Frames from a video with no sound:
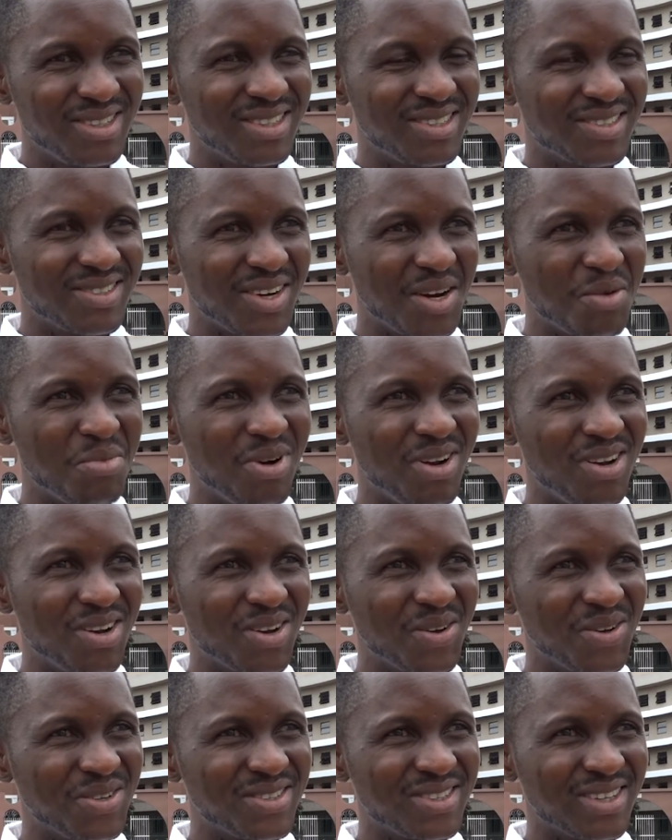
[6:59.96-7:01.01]
the tribal
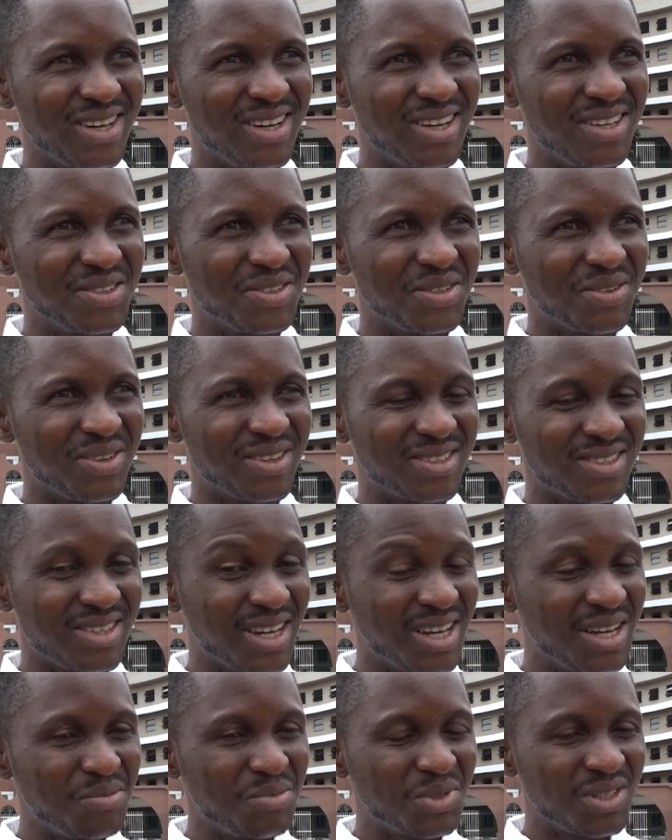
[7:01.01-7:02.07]
concerns,
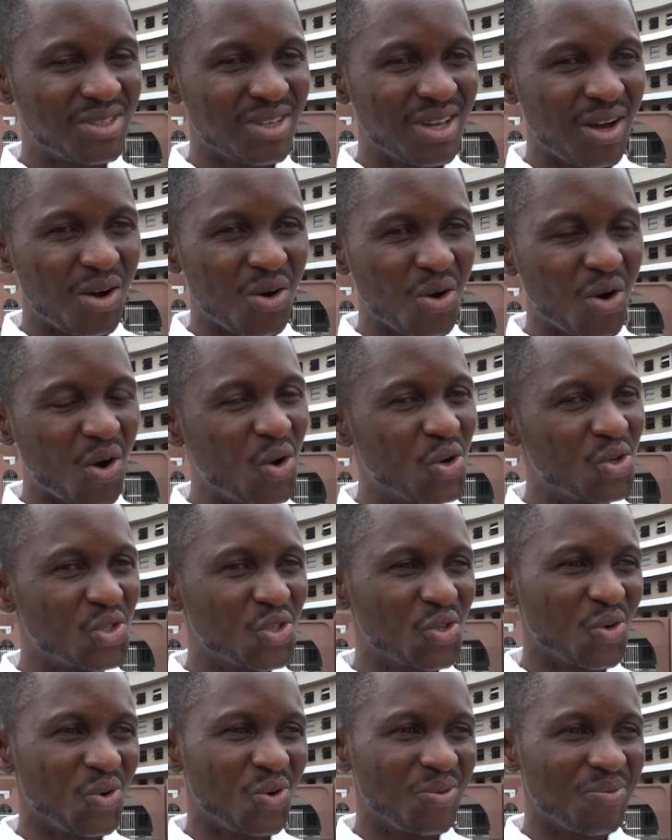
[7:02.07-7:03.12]
times, our
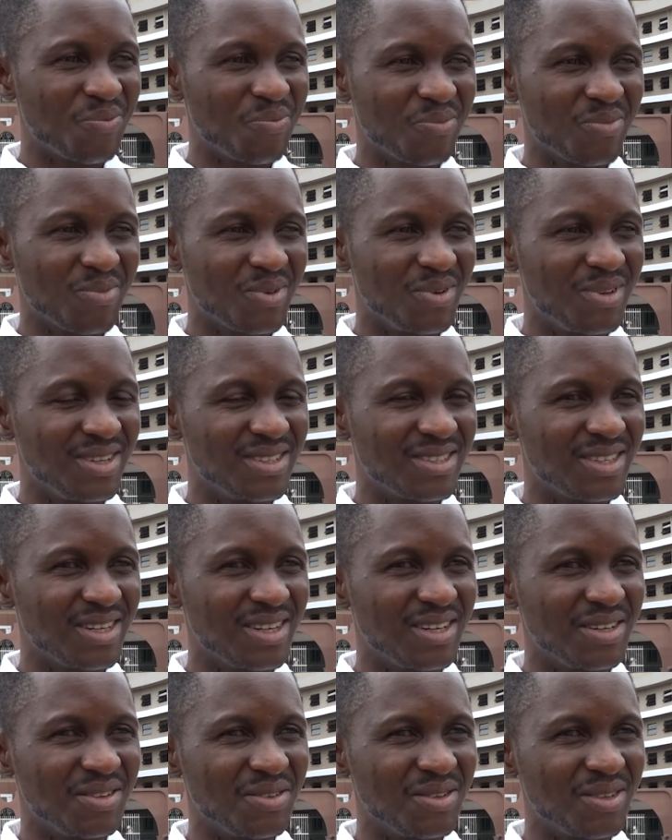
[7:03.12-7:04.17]
culture, you
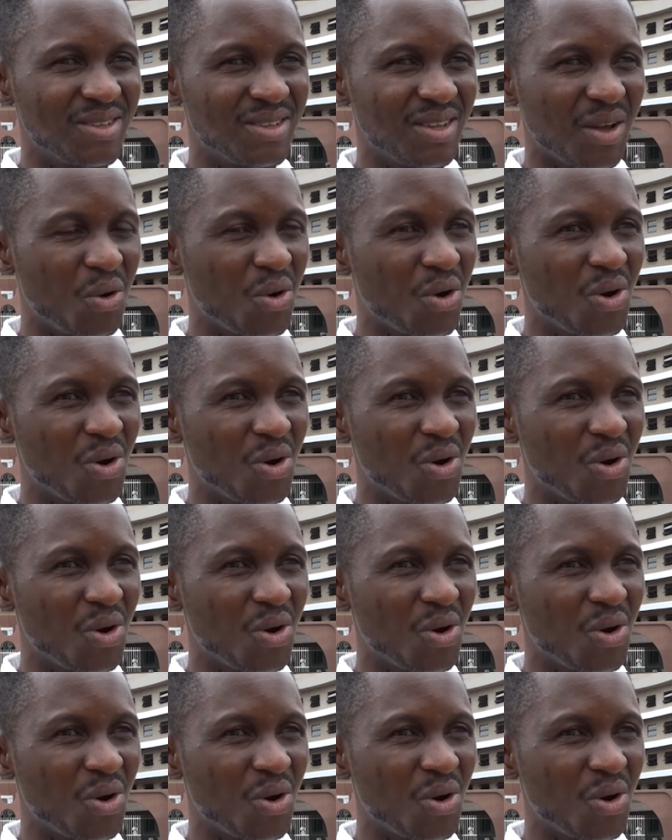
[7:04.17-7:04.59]
understand? Our